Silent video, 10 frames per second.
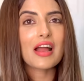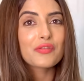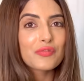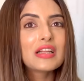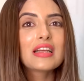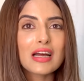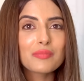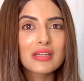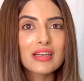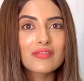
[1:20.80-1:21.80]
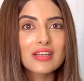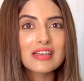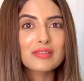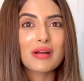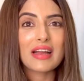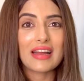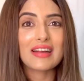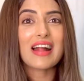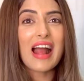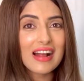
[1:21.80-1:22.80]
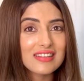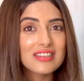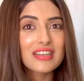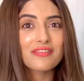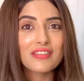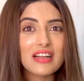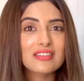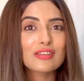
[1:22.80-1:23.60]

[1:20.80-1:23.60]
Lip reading: I really can't believe this. My hair actually feels